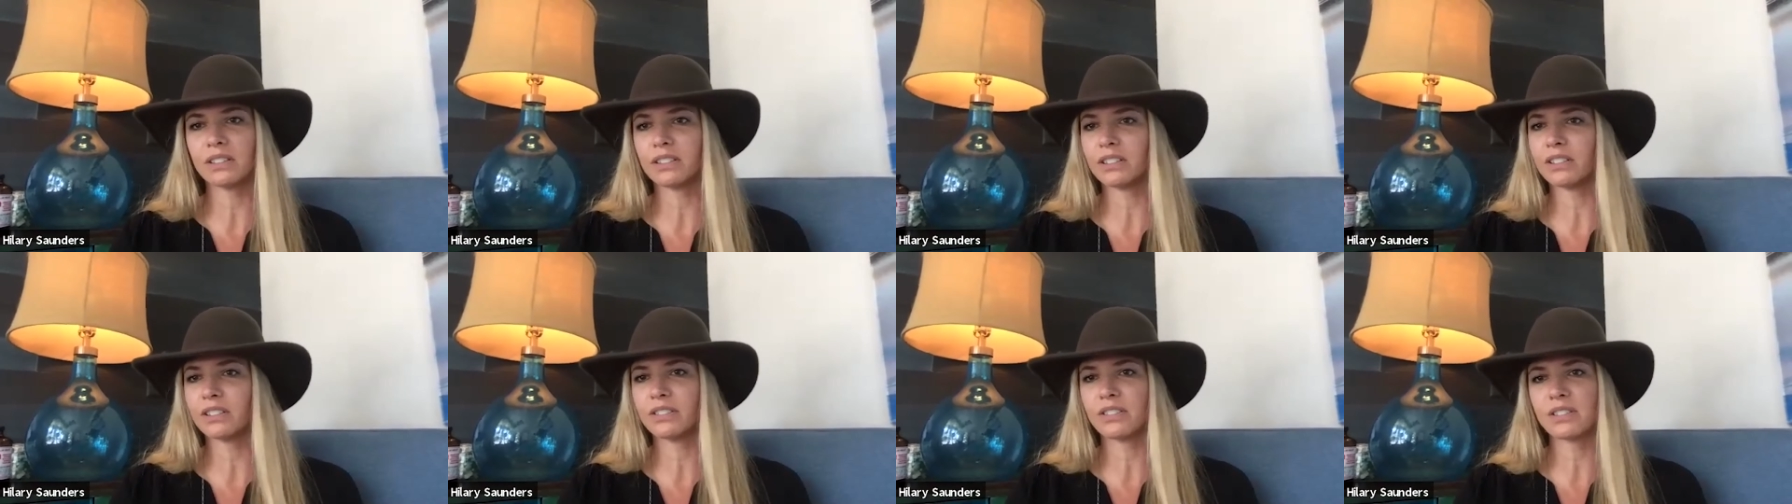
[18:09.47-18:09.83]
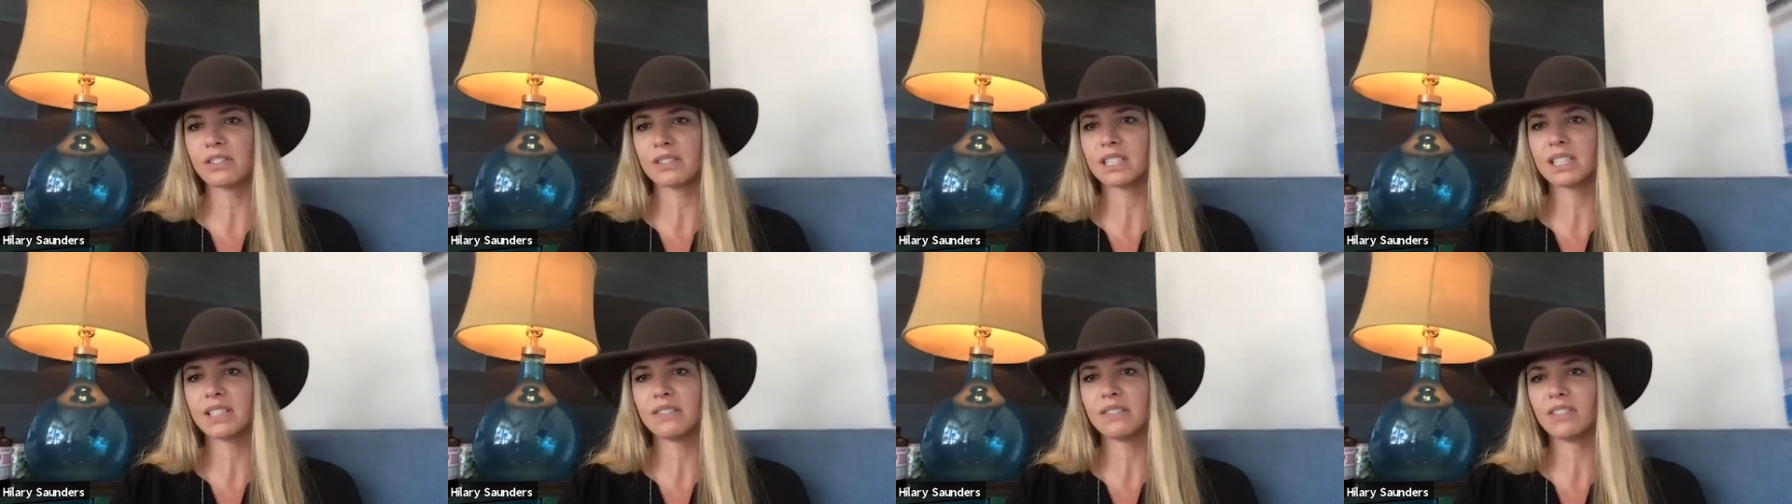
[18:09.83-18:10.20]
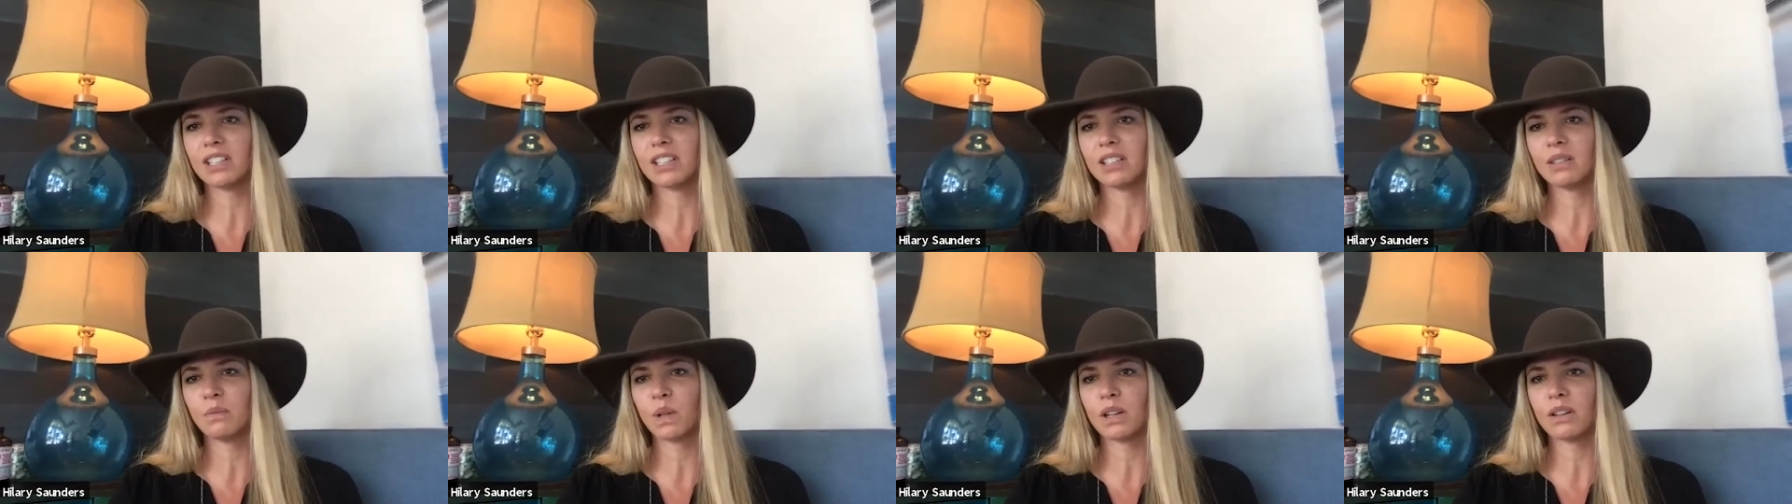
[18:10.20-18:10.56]
or you're just
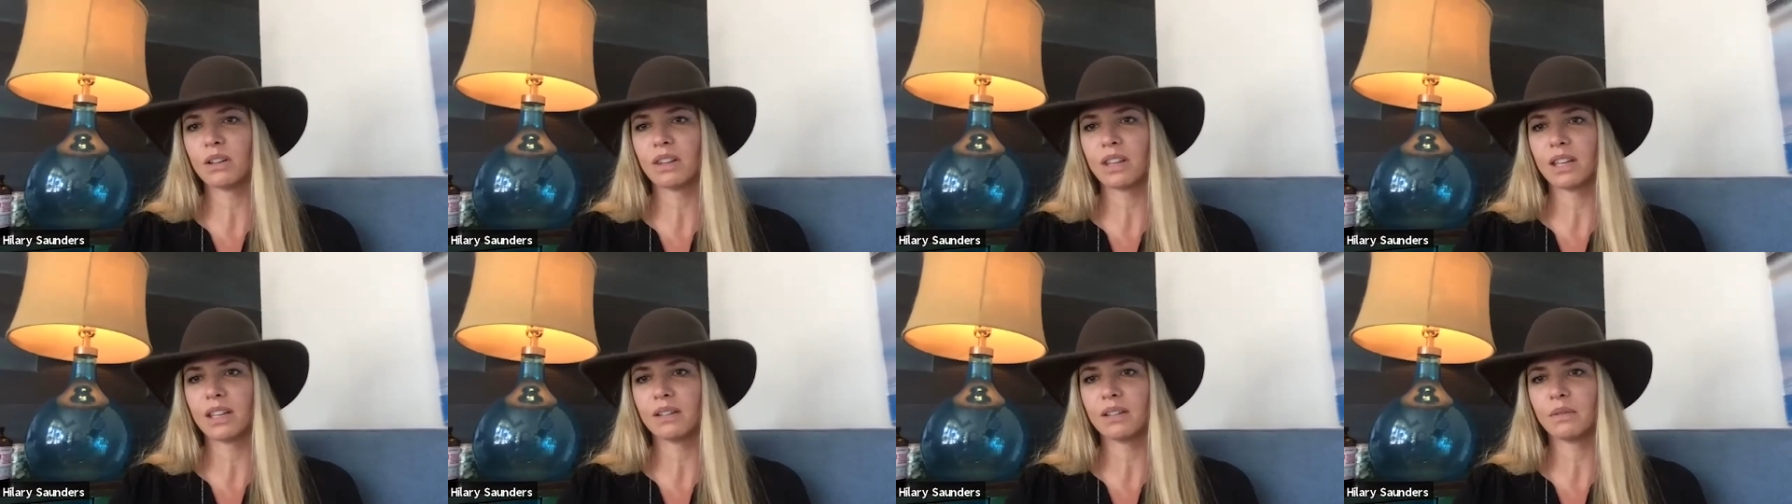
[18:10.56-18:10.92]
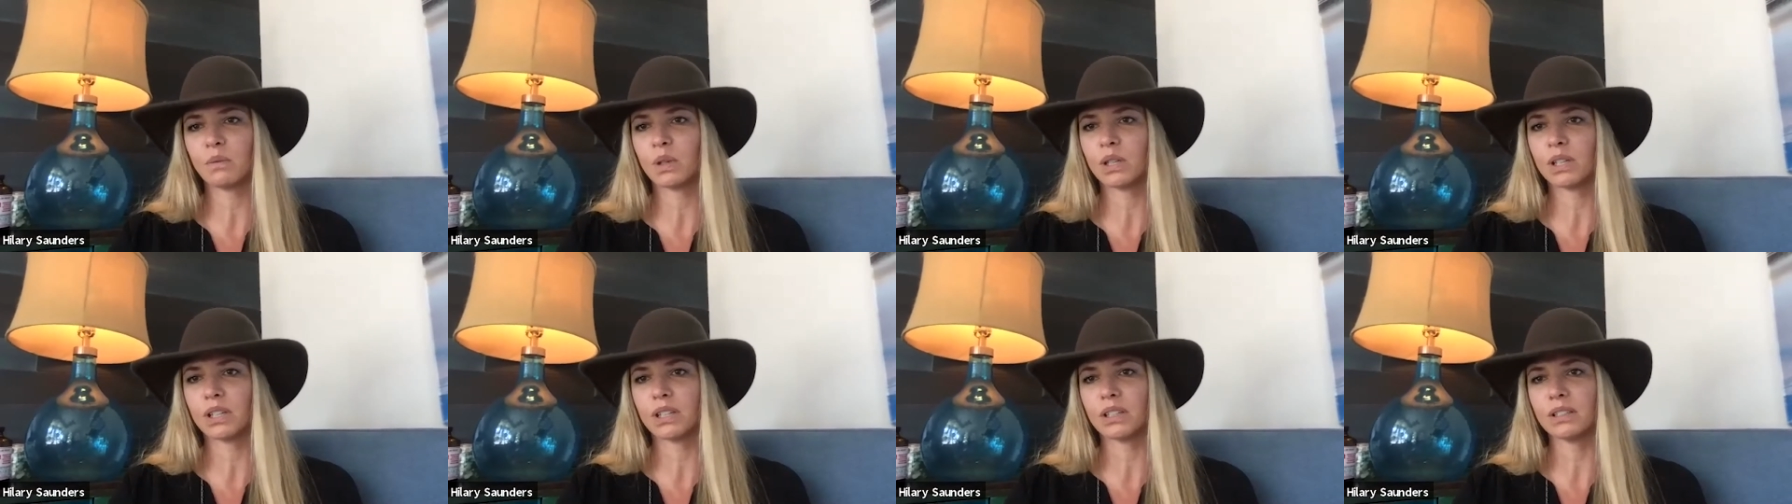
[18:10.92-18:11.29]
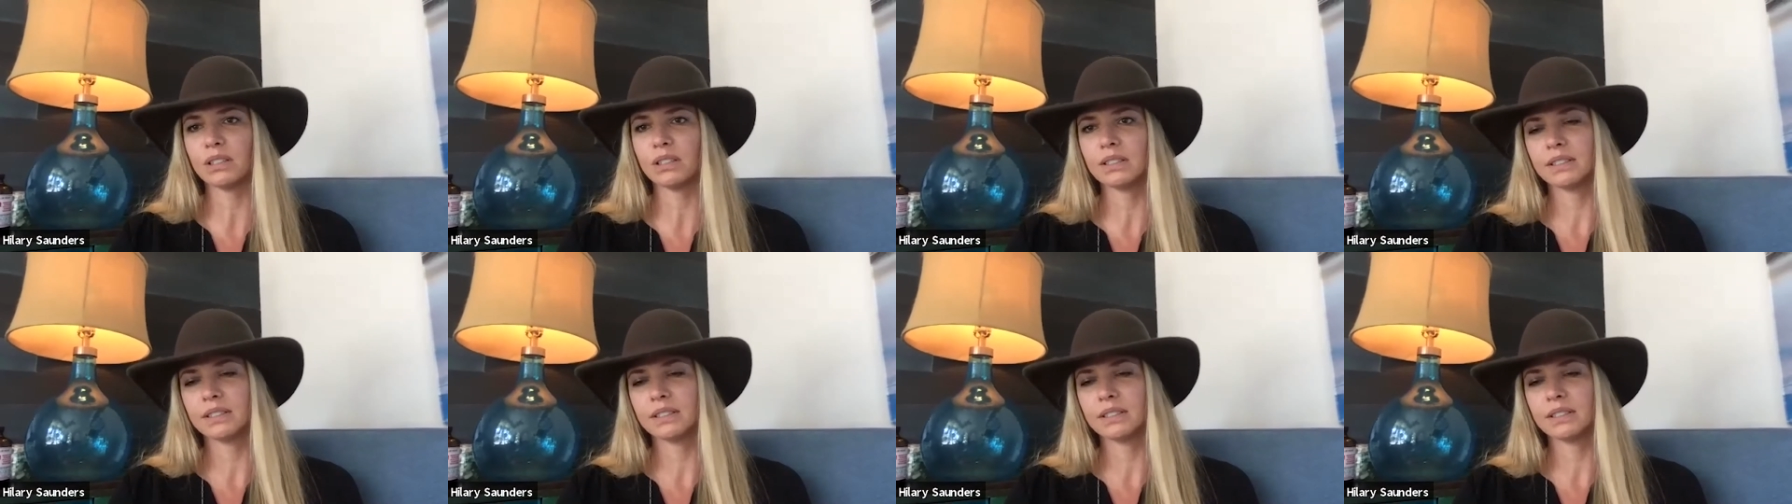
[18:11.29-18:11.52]
leaving them where they were?